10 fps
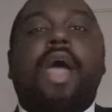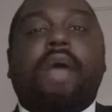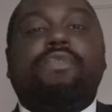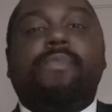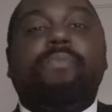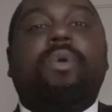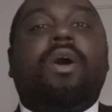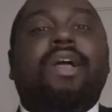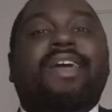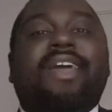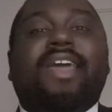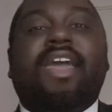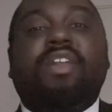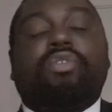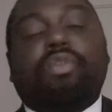And remember,
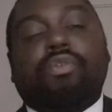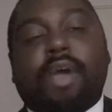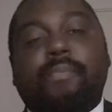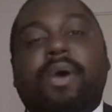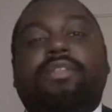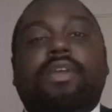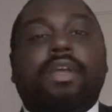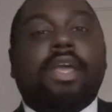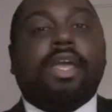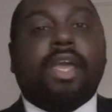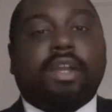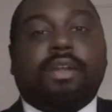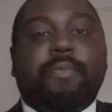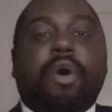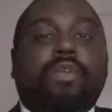hit the subscribe button, hit the
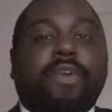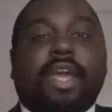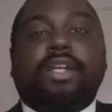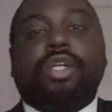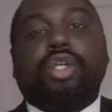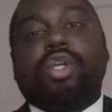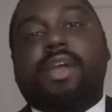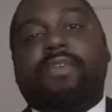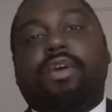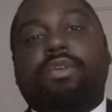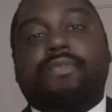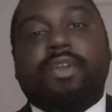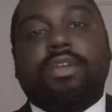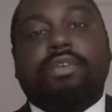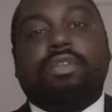notification because you never know the
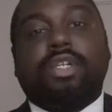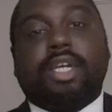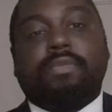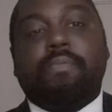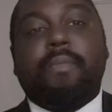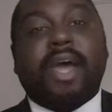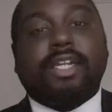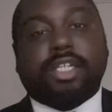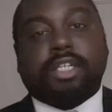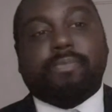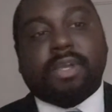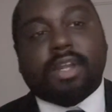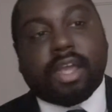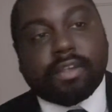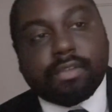video you suggest might just be
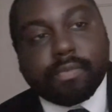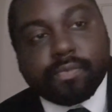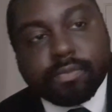next.